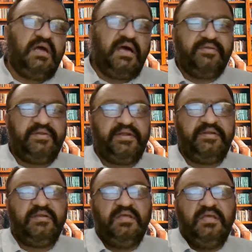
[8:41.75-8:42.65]
I
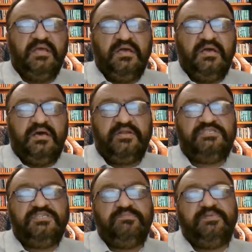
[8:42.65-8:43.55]
read
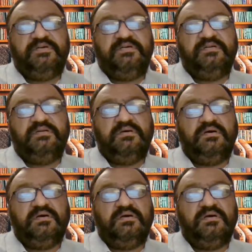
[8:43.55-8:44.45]
Richard Byrd,
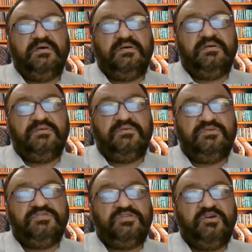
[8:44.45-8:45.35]

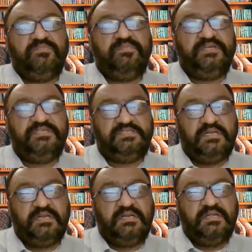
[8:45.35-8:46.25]
University of
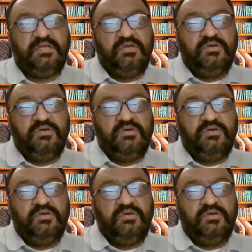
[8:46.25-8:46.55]
Bristol,